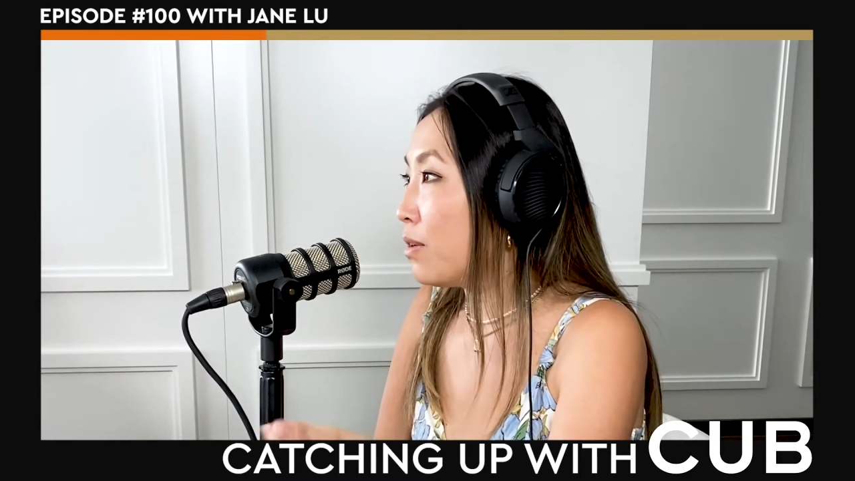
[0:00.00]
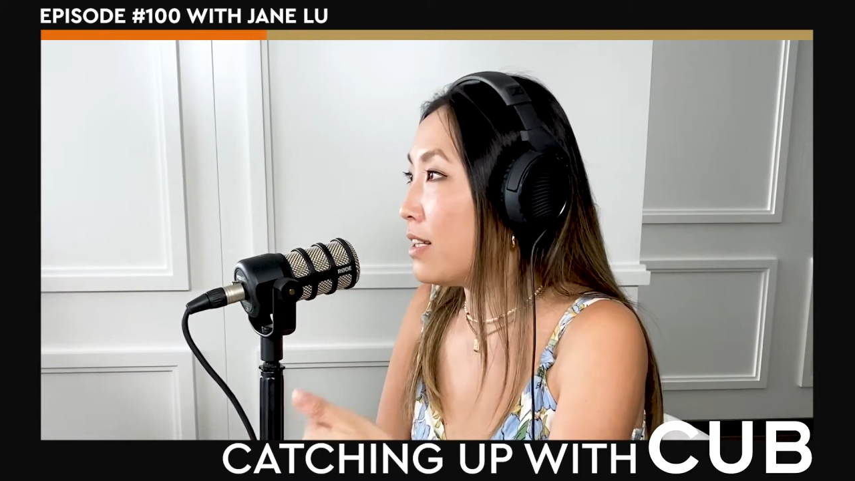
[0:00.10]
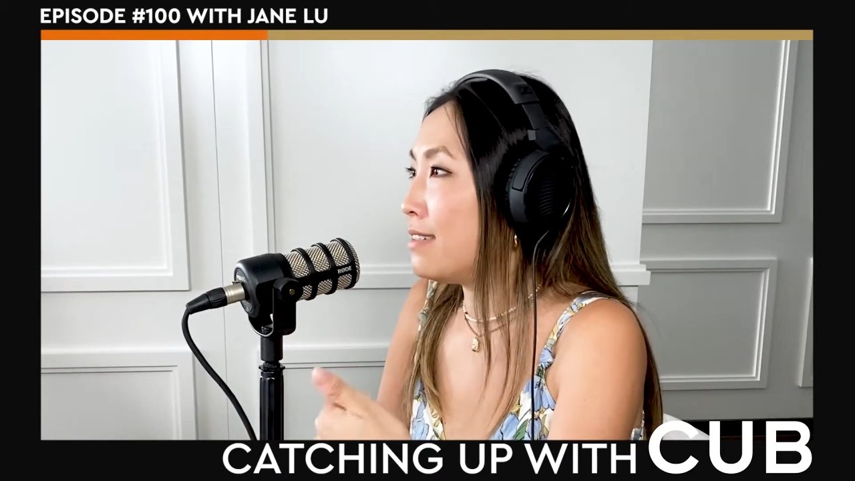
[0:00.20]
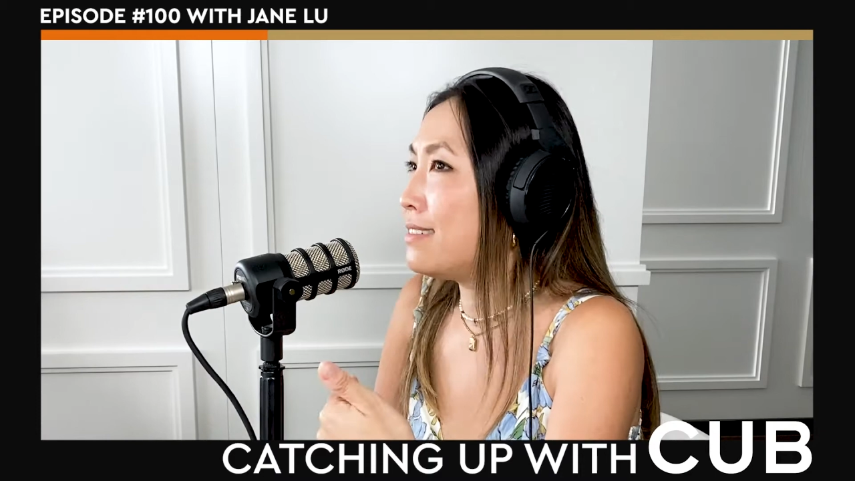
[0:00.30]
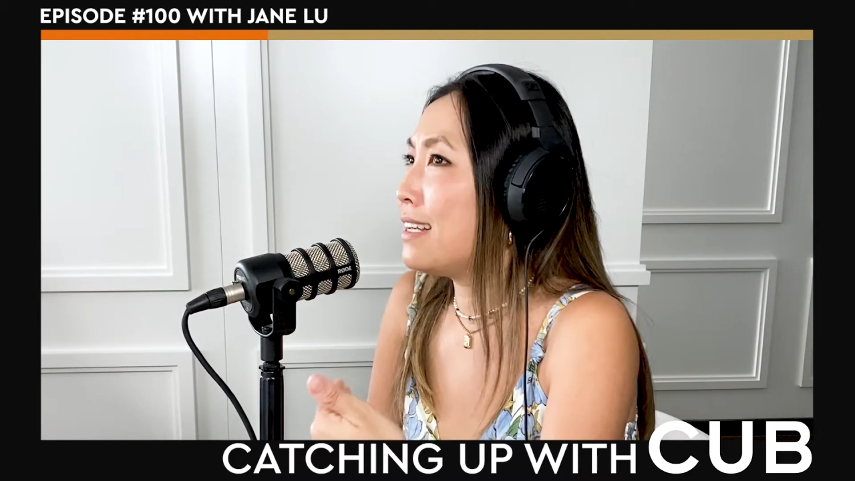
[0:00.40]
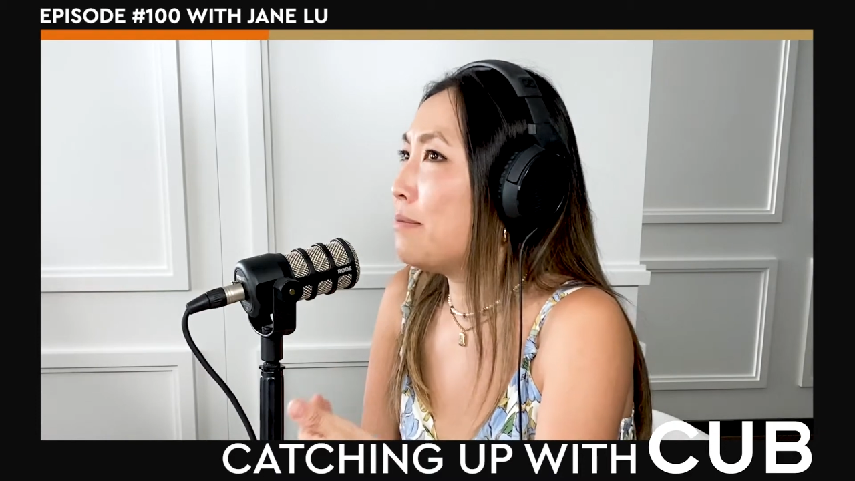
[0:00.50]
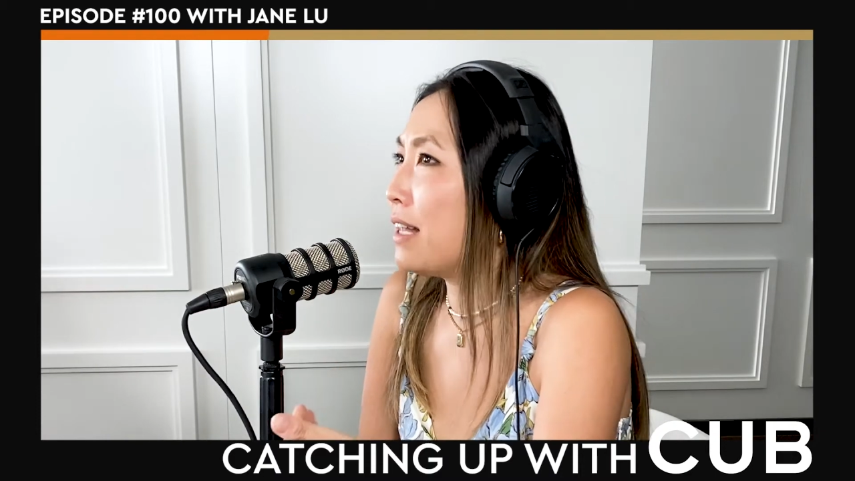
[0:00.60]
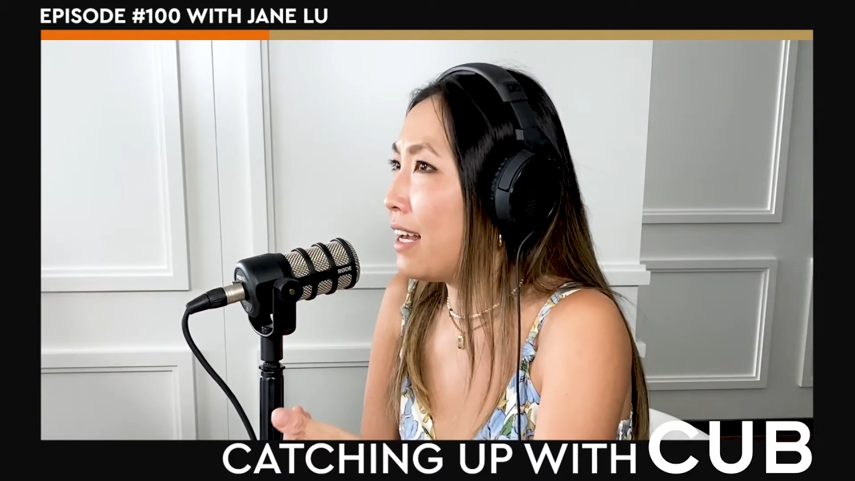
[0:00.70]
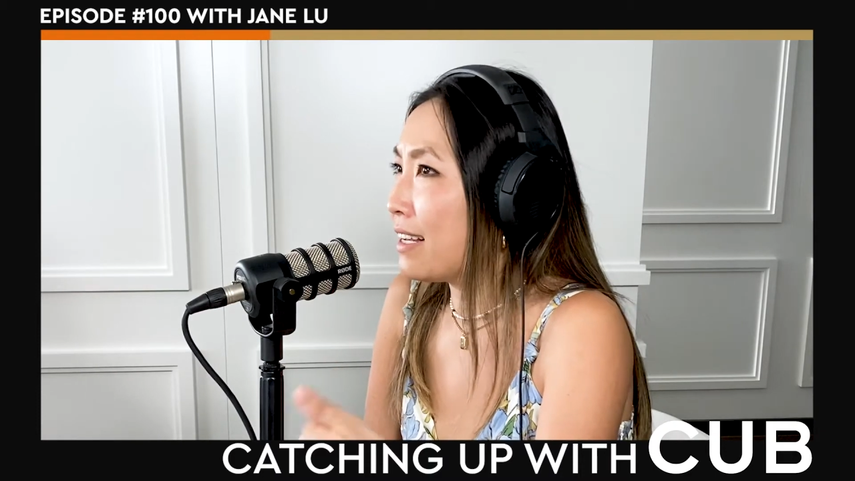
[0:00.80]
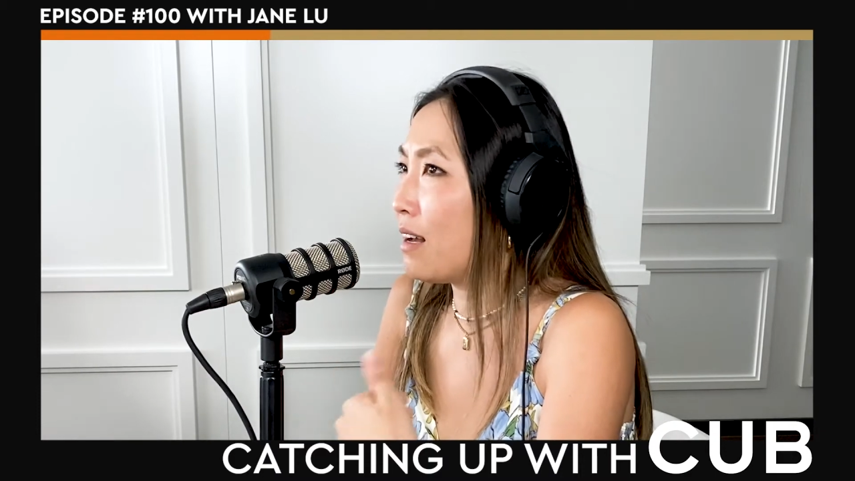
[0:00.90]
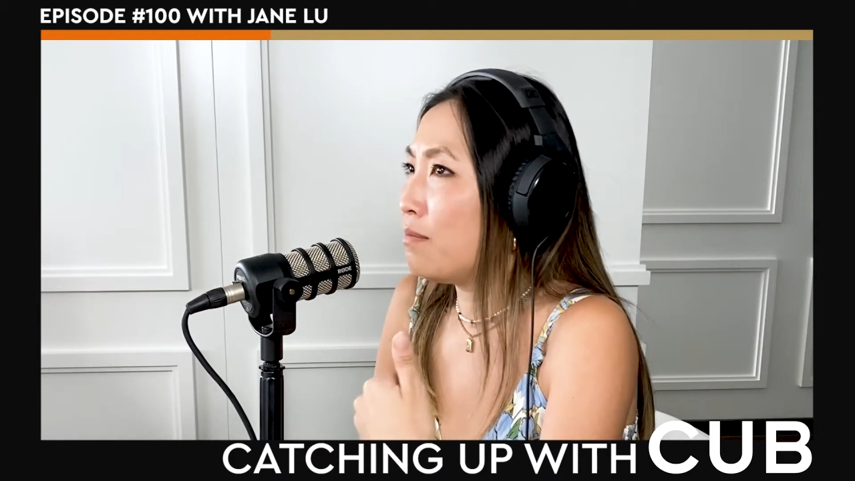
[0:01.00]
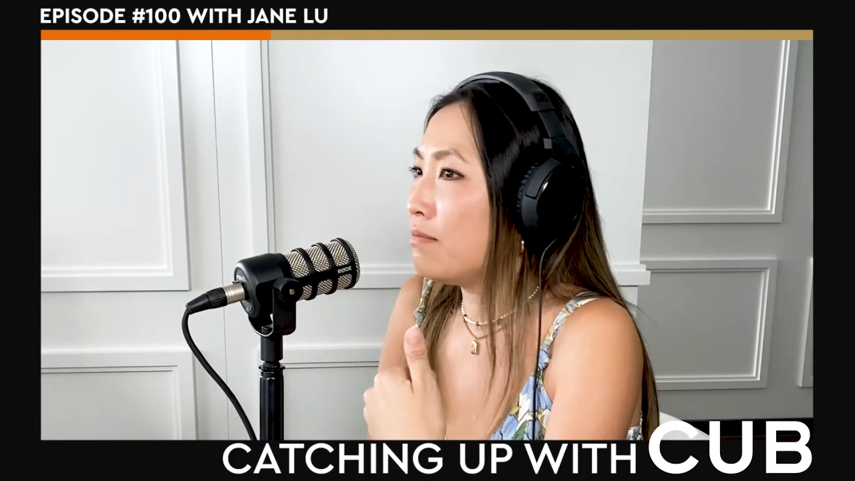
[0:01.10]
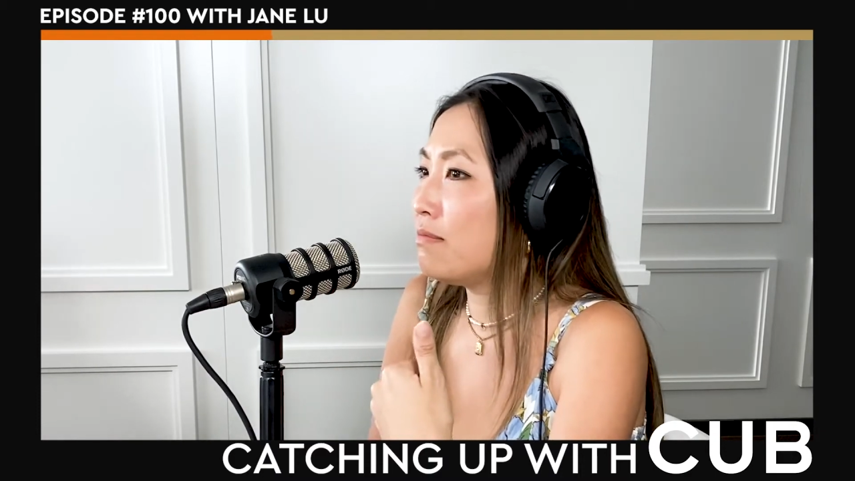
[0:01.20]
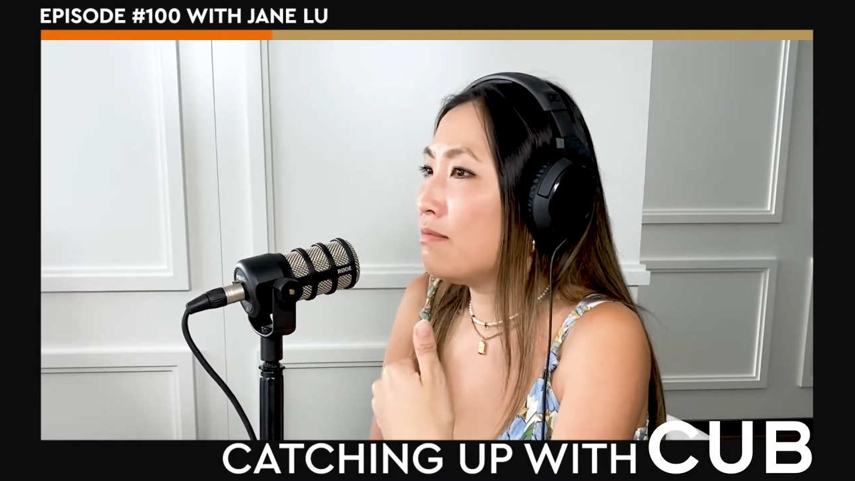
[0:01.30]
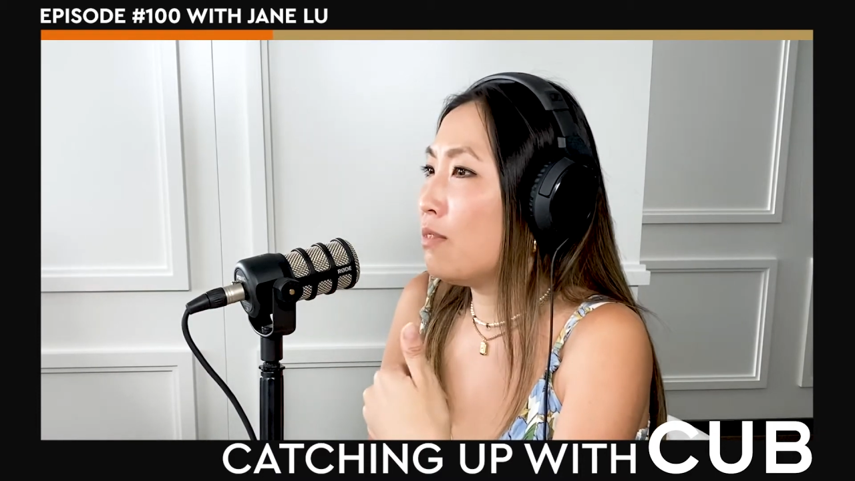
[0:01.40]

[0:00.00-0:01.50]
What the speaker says: want to seem like I'm